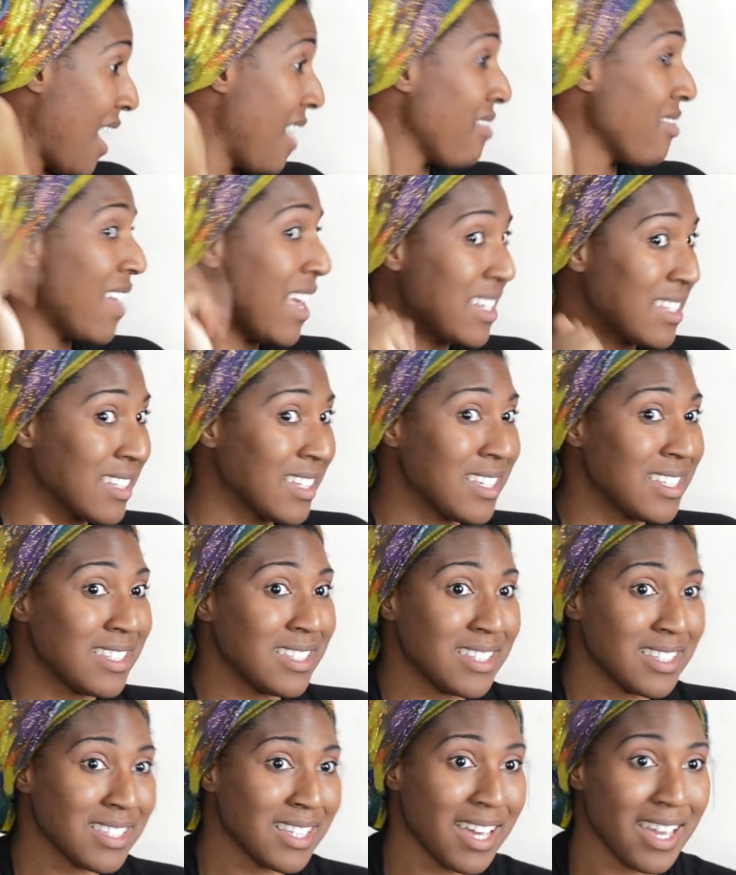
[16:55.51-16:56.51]
that's because
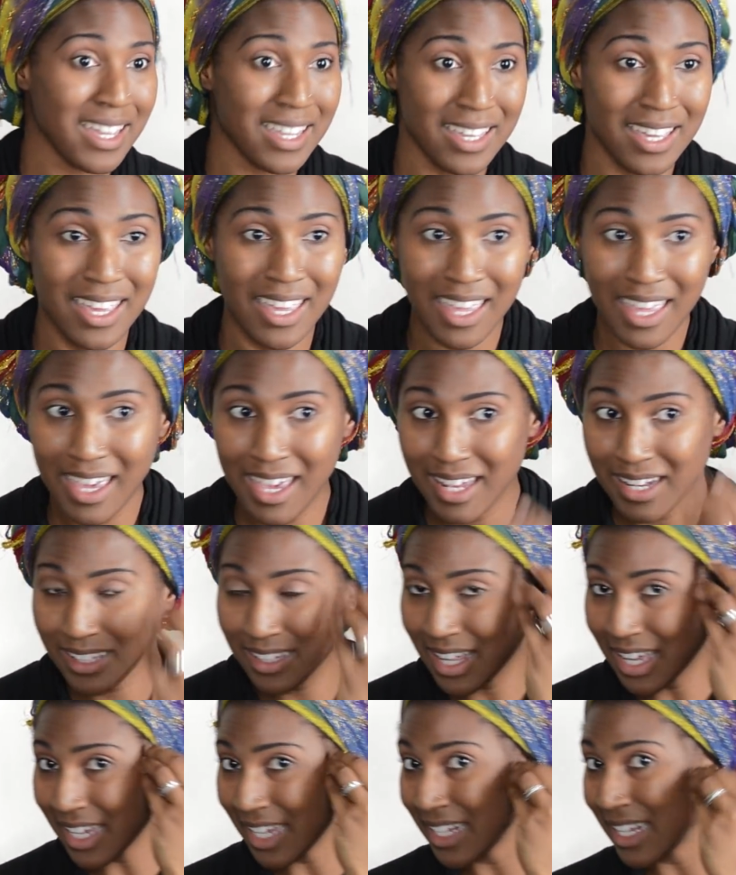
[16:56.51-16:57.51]
it's like 8
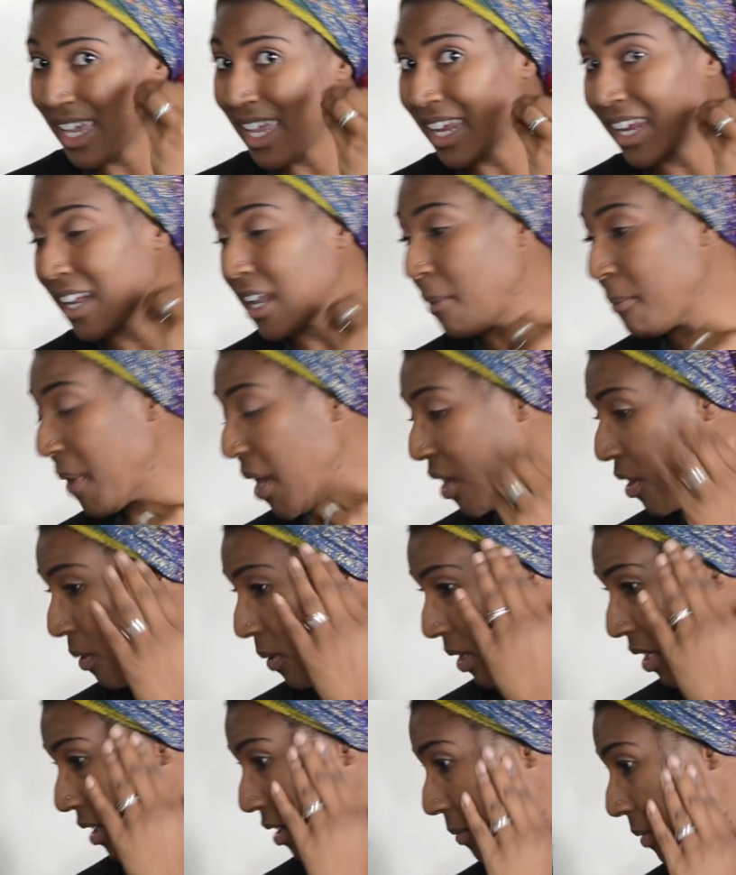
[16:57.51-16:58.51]
o'clock at night and I'm not
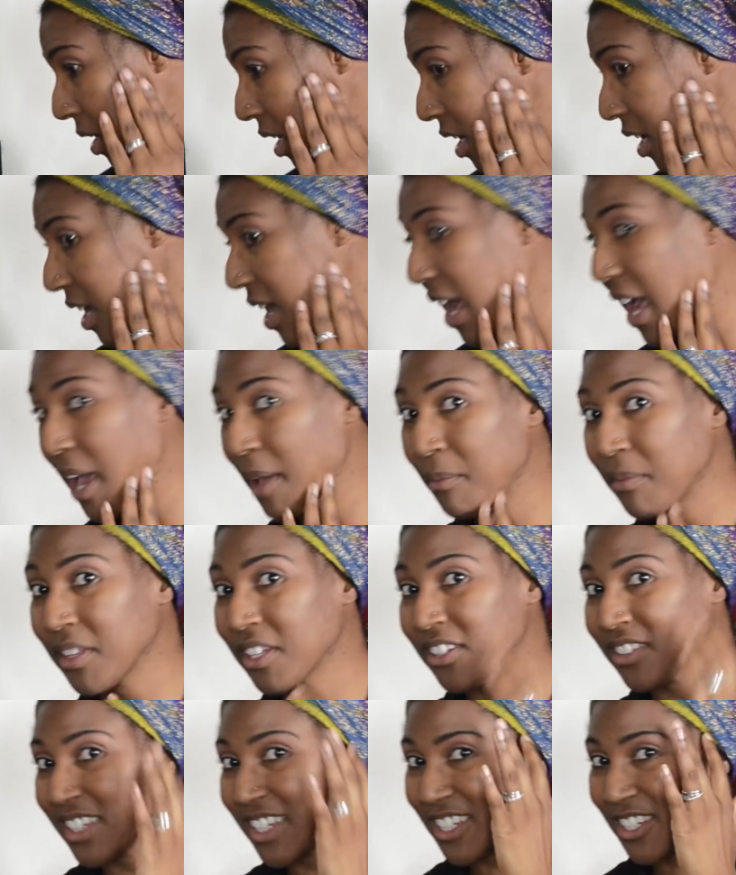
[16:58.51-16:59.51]
going anywhere. I'm
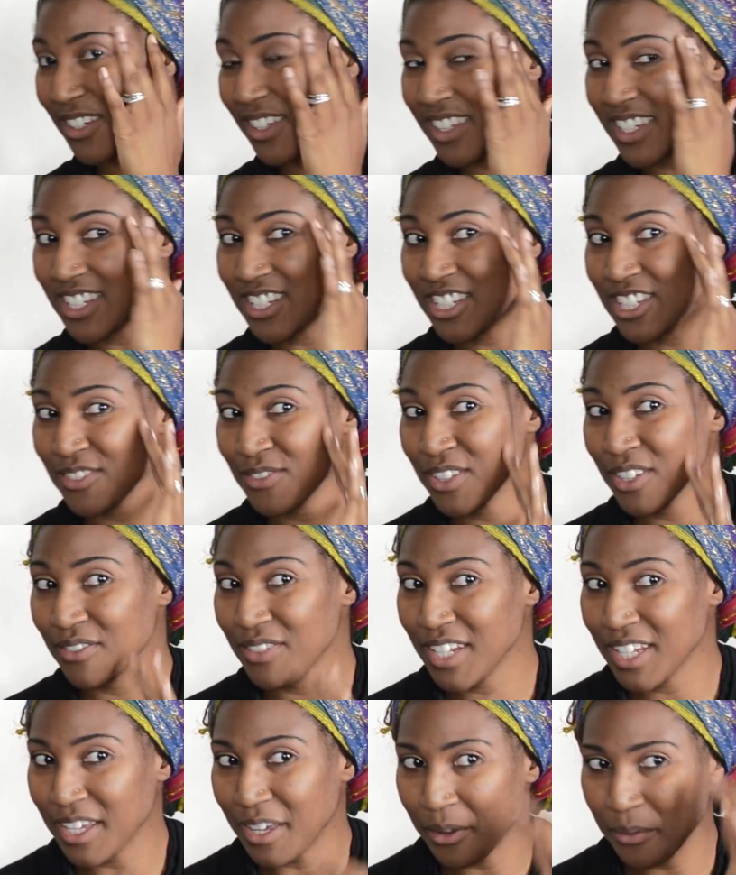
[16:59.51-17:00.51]
literally doing this just for the
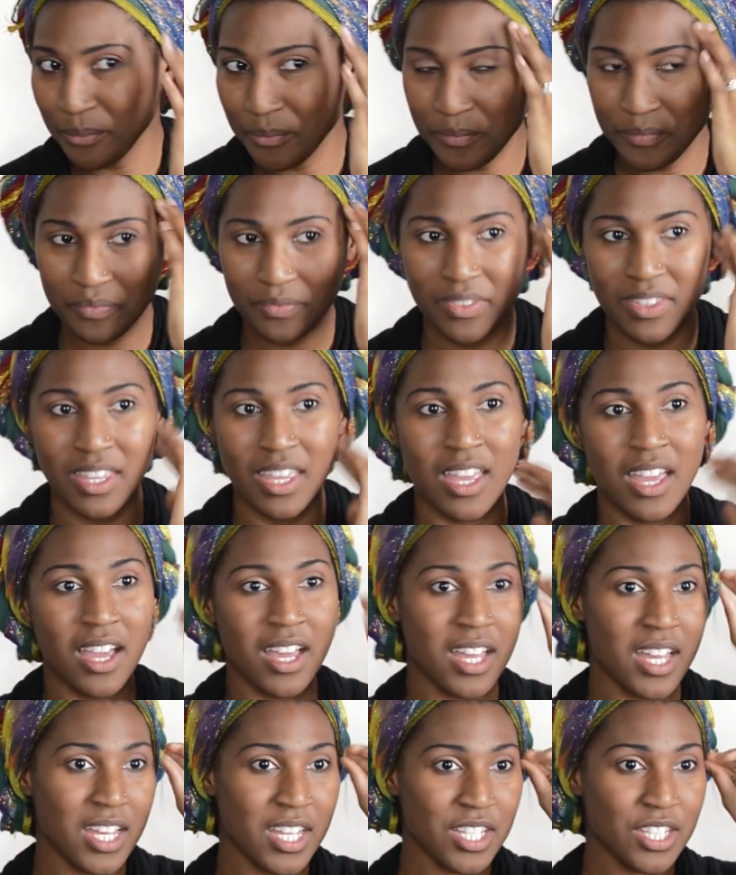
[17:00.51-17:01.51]
video.
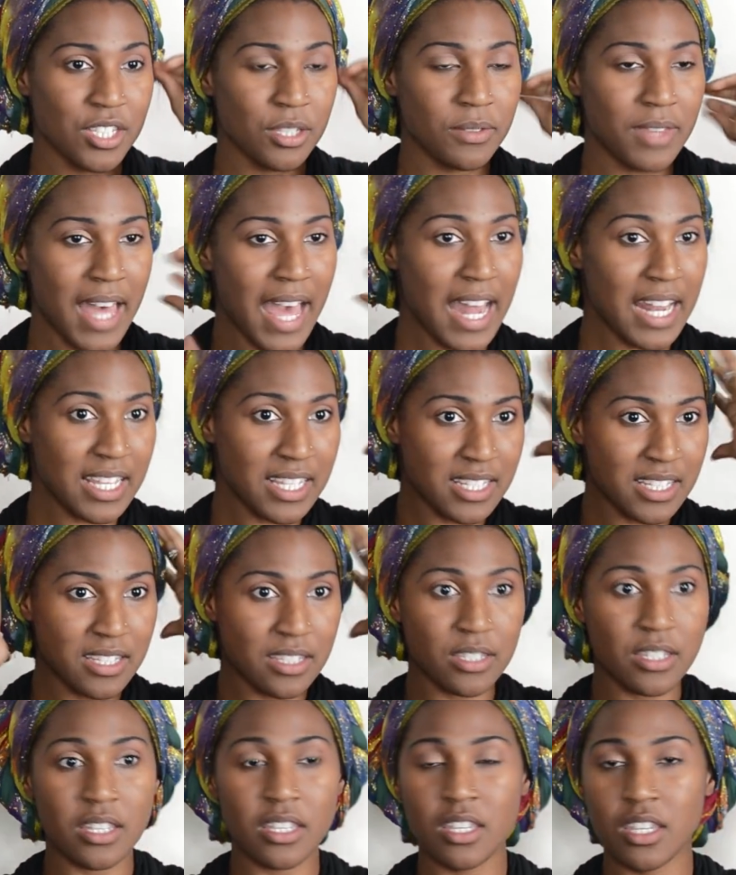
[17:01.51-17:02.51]
So that
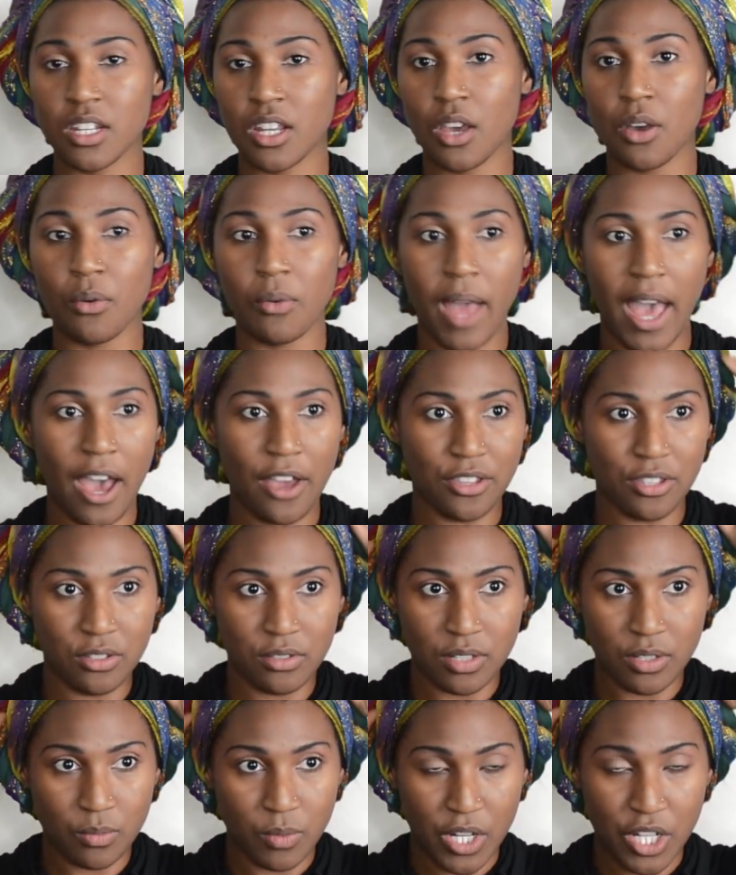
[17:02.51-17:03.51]
is, you know, how you
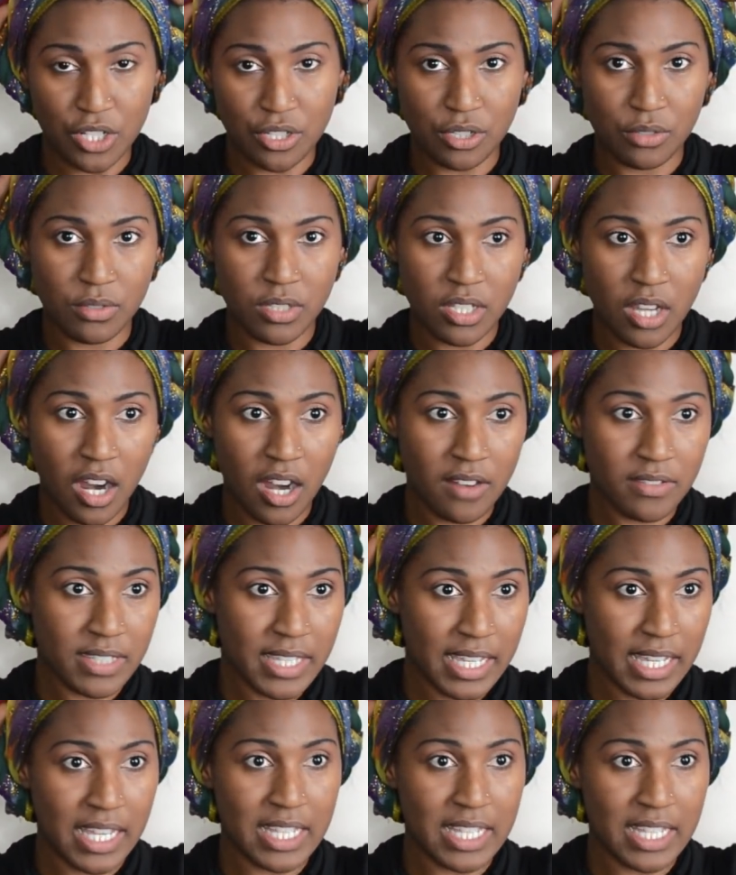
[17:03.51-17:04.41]
could wear two scarves. Like